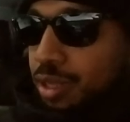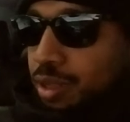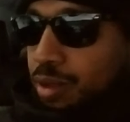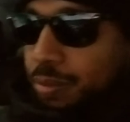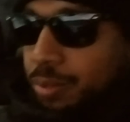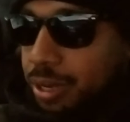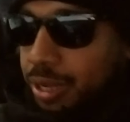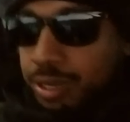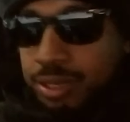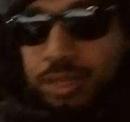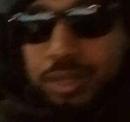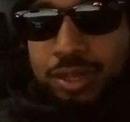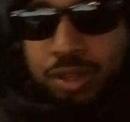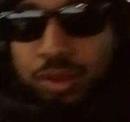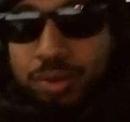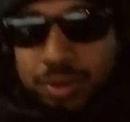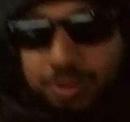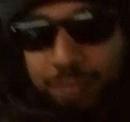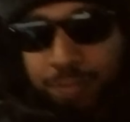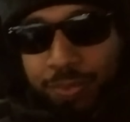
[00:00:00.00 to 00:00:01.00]
But you
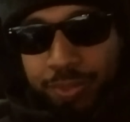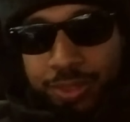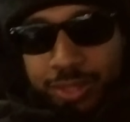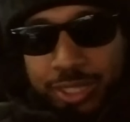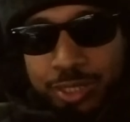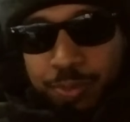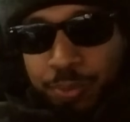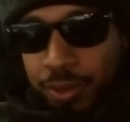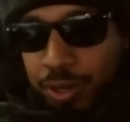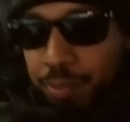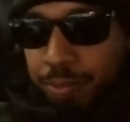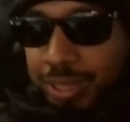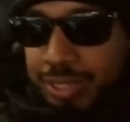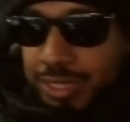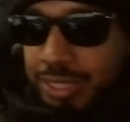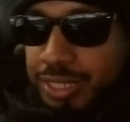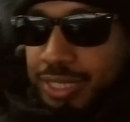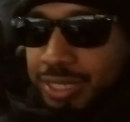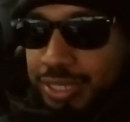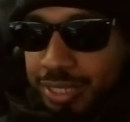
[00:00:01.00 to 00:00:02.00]
know, that's pretty
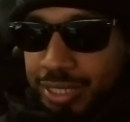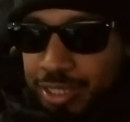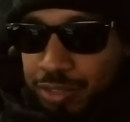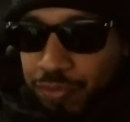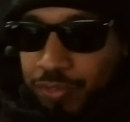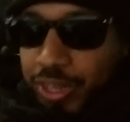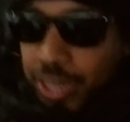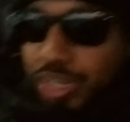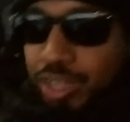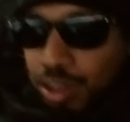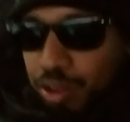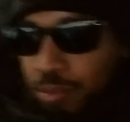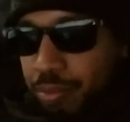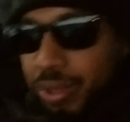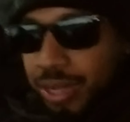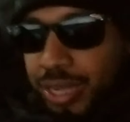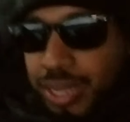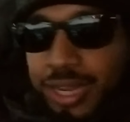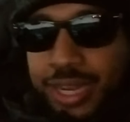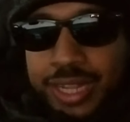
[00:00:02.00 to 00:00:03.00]
much the end of this video,
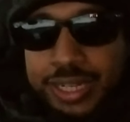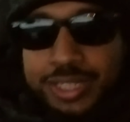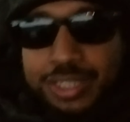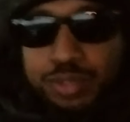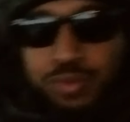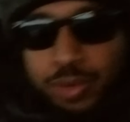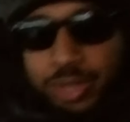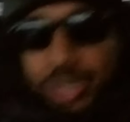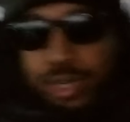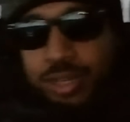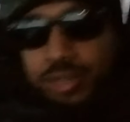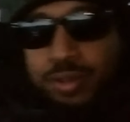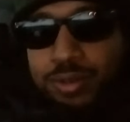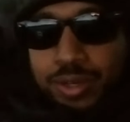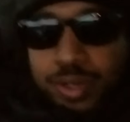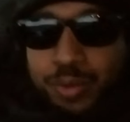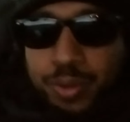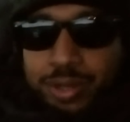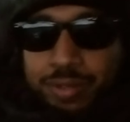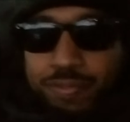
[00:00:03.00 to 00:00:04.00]
man. I just wanted to do
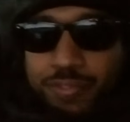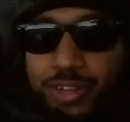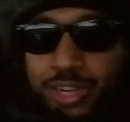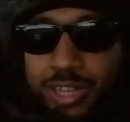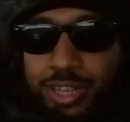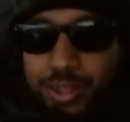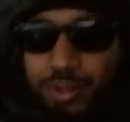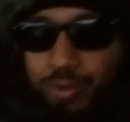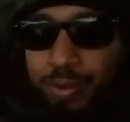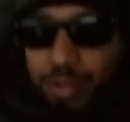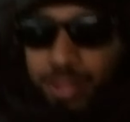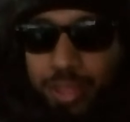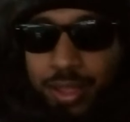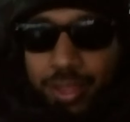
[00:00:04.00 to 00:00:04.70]
a quick video.